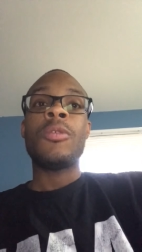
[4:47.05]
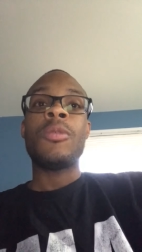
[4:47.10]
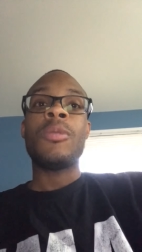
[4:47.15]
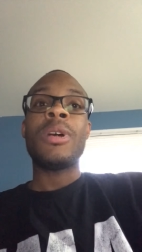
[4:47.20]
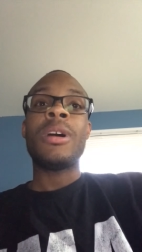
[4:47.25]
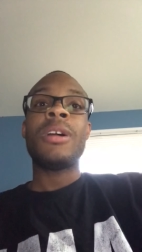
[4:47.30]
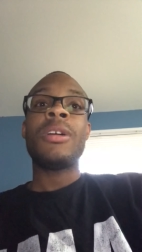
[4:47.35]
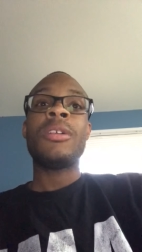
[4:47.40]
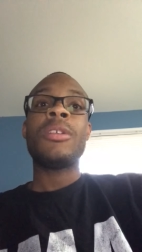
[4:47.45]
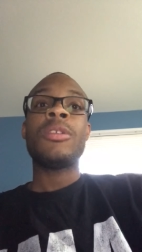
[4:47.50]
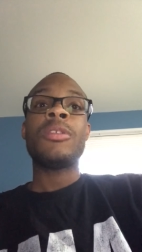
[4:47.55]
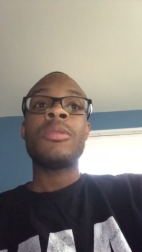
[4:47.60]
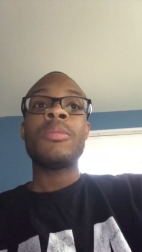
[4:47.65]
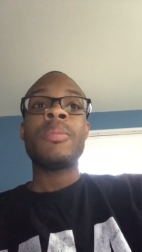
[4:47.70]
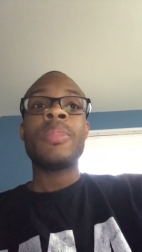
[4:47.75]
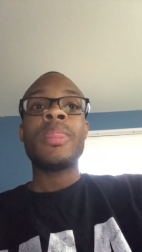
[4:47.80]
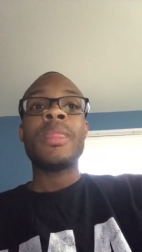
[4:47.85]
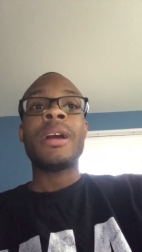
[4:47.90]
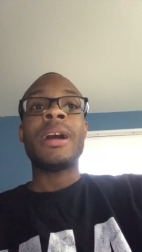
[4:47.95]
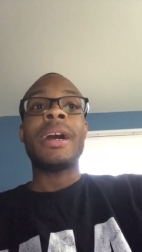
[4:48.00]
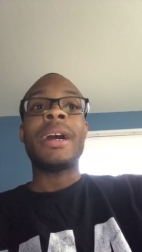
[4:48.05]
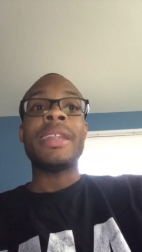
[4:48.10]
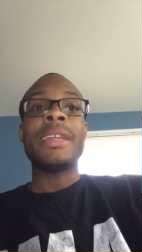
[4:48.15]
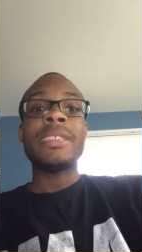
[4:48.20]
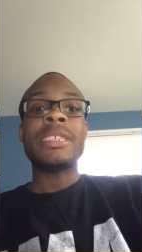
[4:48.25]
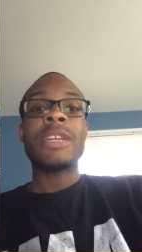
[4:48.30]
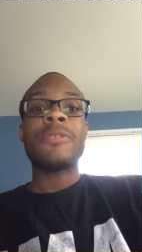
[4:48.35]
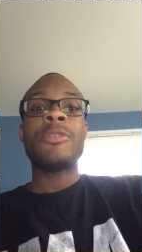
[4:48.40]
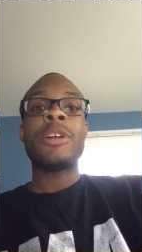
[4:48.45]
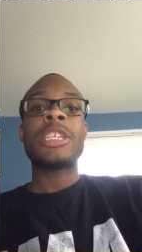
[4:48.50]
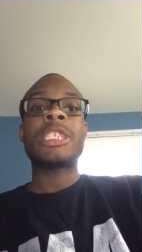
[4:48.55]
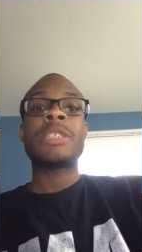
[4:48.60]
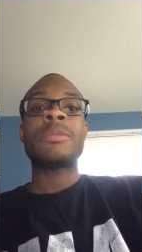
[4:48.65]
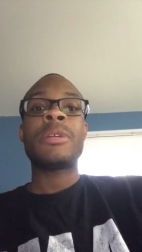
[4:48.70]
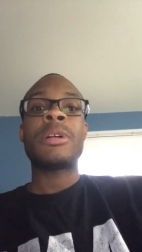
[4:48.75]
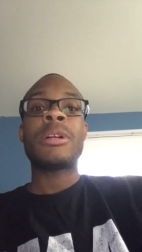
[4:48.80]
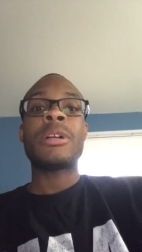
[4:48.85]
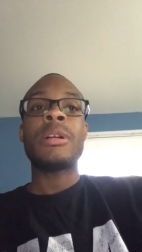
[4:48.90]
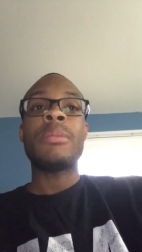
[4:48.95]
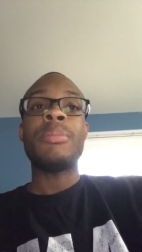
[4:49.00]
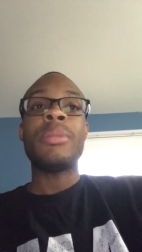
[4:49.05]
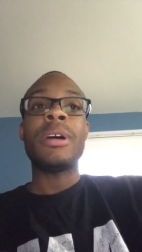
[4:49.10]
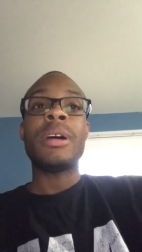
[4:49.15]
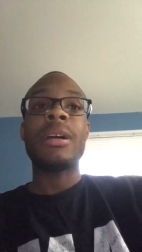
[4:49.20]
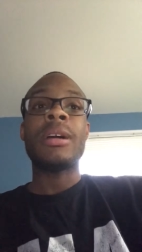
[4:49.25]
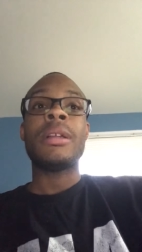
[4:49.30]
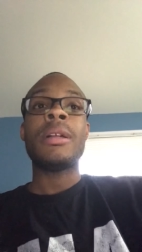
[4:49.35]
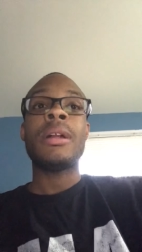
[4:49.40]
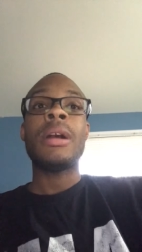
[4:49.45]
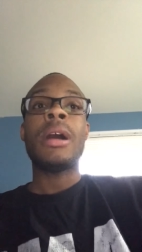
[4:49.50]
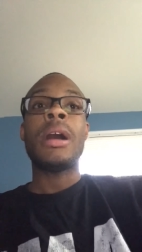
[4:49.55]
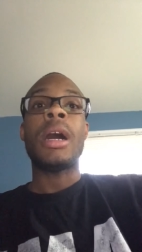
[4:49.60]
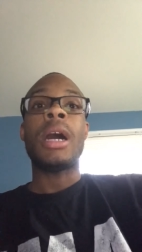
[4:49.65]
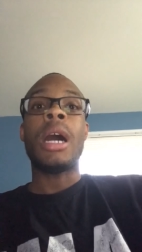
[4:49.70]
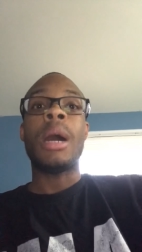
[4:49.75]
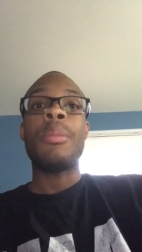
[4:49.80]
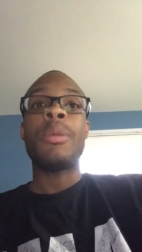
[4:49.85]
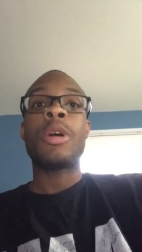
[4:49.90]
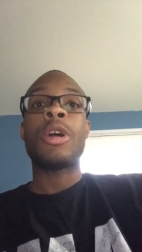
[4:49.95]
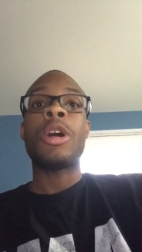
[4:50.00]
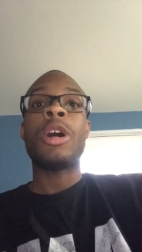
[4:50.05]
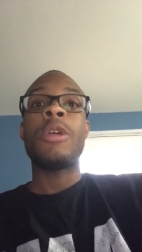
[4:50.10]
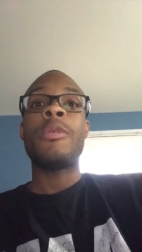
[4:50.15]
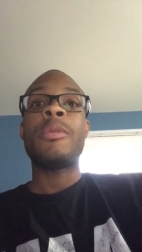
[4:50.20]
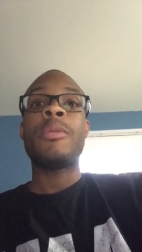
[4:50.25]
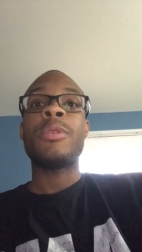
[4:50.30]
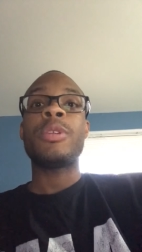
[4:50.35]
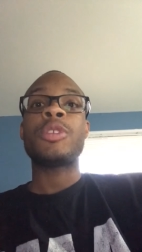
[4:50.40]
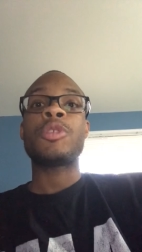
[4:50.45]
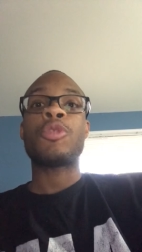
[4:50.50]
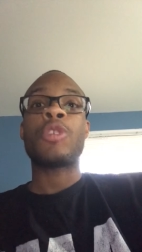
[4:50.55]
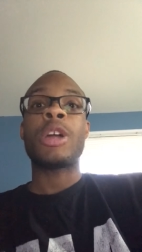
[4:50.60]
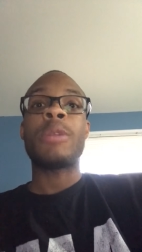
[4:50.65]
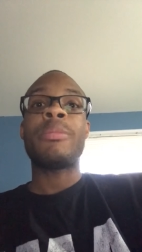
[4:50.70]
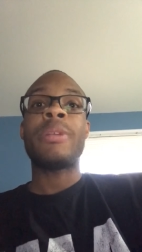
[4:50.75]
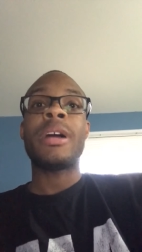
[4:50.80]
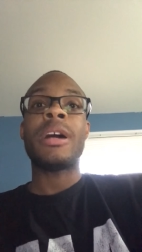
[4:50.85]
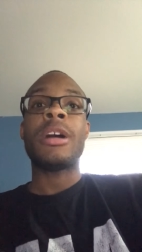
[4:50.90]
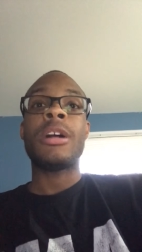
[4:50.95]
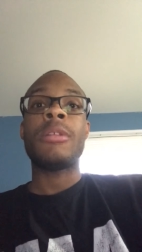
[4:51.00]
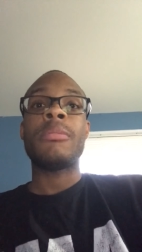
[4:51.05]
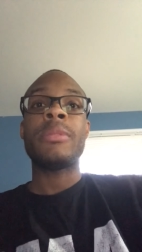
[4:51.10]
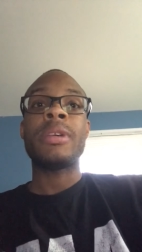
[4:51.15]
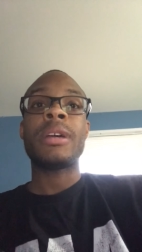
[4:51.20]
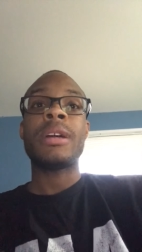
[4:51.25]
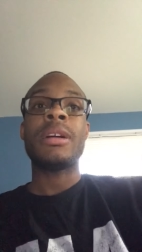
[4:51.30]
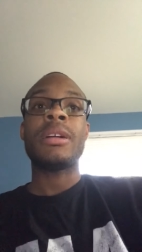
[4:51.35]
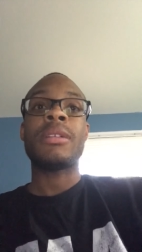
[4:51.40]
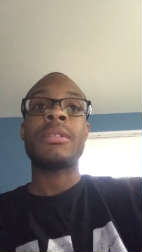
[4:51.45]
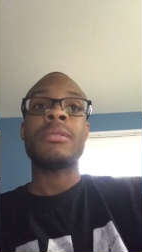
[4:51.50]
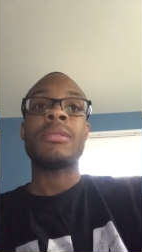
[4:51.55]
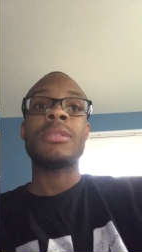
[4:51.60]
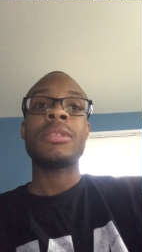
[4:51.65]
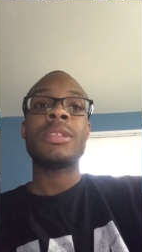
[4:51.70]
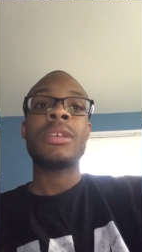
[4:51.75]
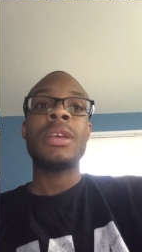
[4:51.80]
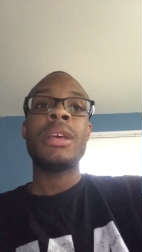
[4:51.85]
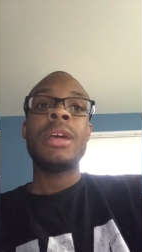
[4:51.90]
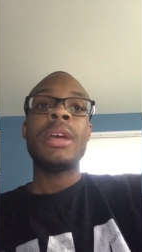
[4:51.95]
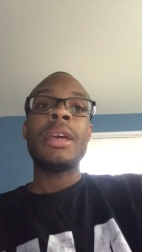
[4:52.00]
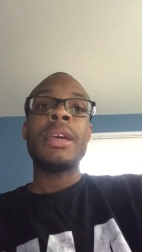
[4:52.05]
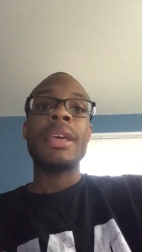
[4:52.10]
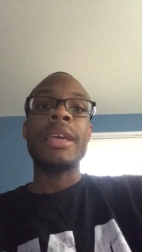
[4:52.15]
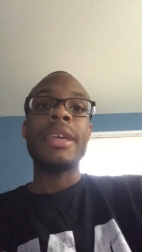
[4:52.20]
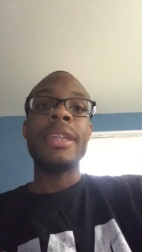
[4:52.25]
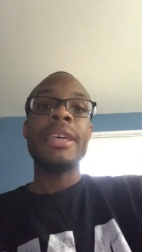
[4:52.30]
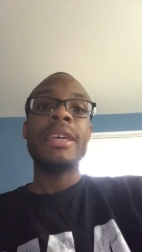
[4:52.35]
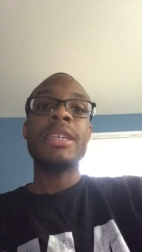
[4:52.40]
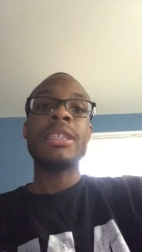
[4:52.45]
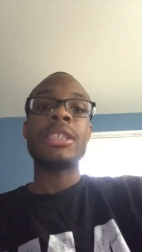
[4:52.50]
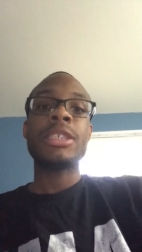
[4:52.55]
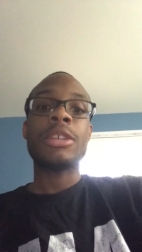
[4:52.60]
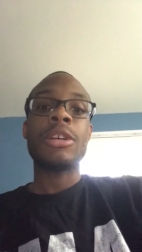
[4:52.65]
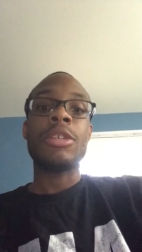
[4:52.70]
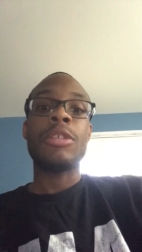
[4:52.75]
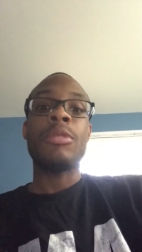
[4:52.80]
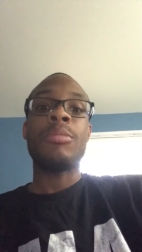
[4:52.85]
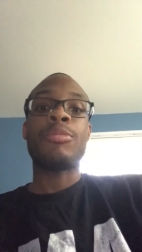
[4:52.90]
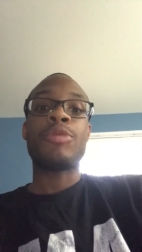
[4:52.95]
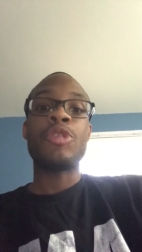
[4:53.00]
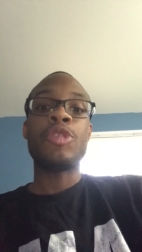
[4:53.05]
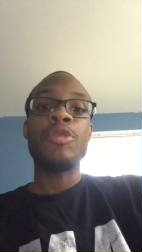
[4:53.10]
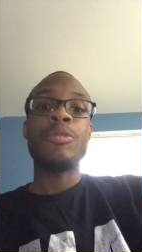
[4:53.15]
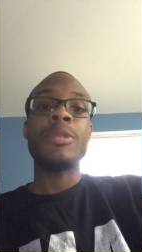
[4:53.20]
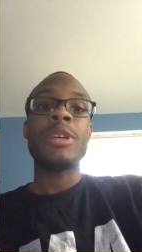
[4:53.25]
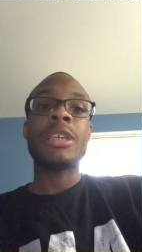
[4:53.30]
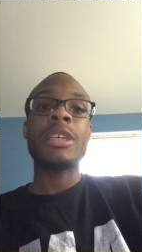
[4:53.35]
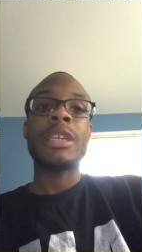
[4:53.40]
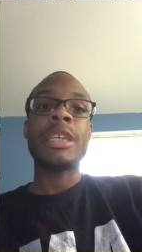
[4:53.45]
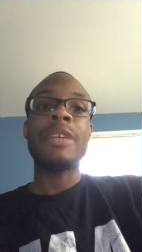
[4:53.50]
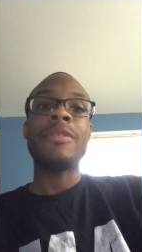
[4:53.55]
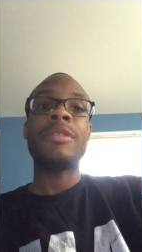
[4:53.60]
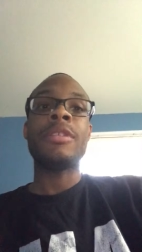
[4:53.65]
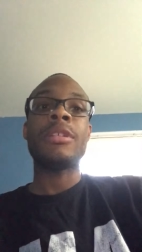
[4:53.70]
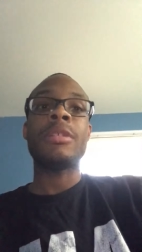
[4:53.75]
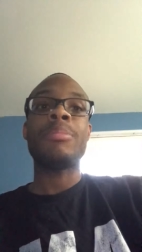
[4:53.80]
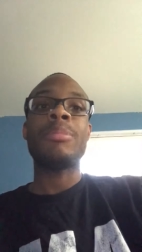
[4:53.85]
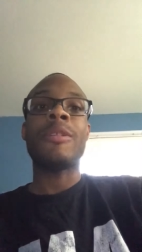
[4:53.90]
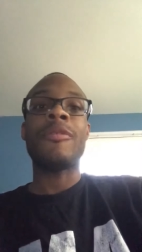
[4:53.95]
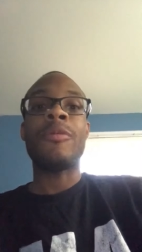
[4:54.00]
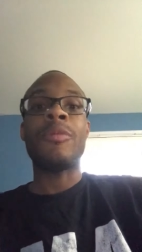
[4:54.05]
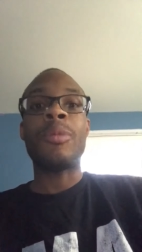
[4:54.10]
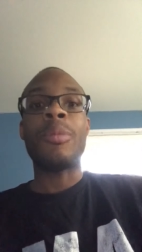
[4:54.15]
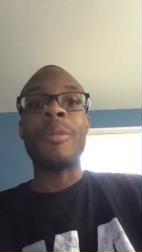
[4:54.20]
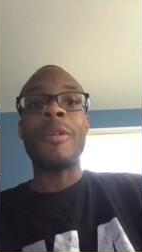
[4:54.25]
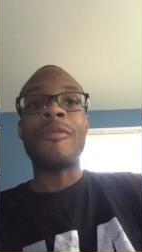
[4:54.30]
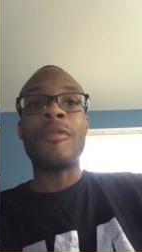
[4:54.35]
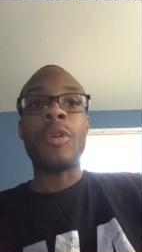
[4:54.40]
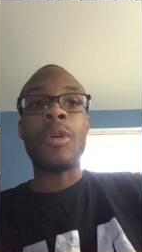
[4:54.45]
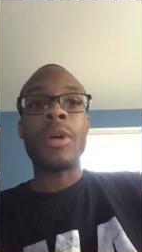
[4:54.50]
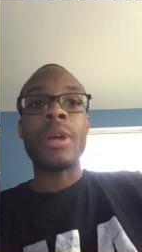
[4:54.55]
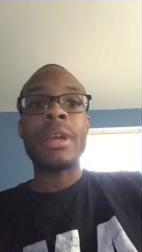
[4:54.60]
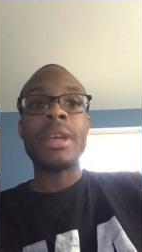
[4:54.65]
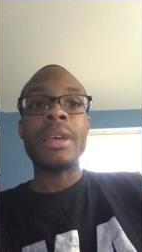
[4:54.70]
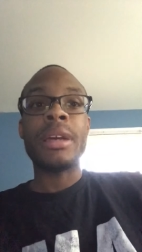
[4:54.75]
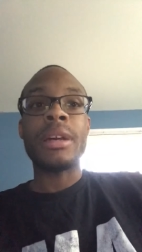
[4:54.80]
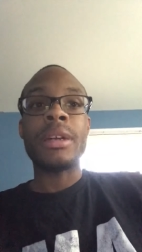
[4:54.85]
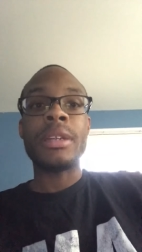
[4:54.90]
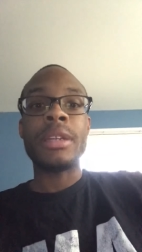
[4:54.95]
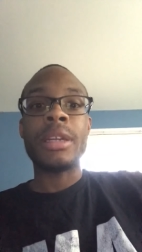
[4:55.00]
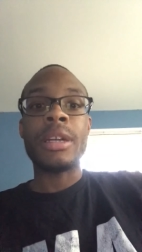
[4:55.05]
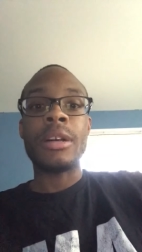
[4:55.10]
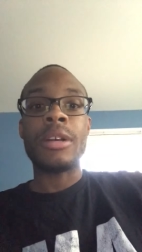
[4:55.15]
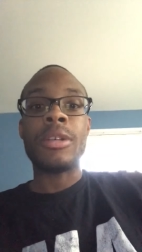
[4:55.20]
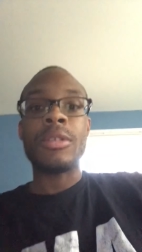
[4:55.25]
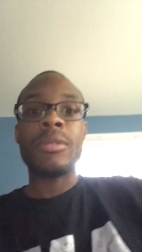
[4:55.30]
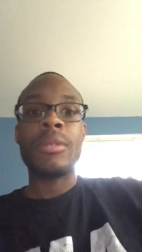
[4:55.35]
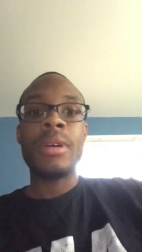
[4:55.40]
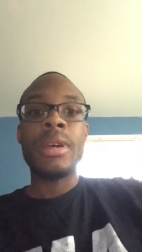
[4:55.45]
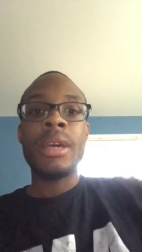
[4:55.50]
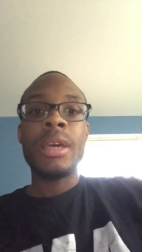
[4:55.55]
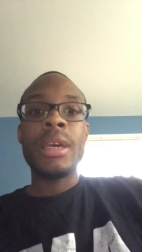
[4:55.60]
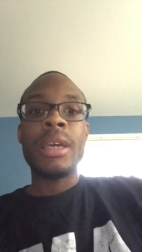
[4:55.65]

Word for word: Well, I did say Rui Hachimura, but I'm gonna go with Troy Brown because he did show improvement even before he, uh, you know,